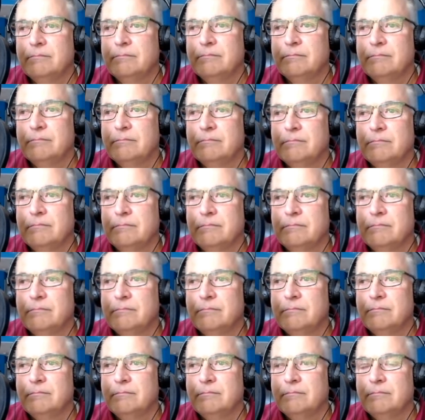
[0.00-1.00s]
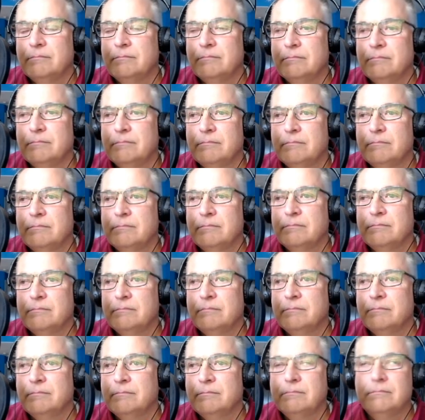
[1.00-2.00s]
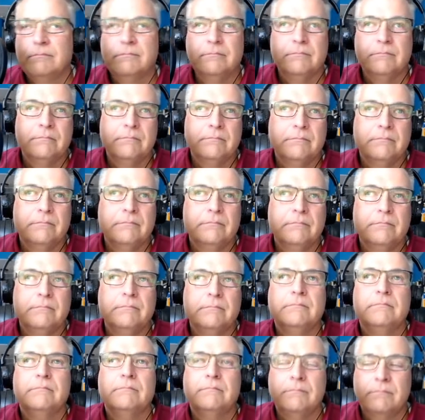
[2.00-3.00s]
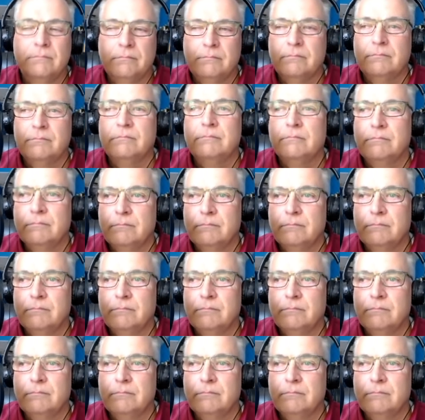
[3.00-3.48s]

The person shown says nothing.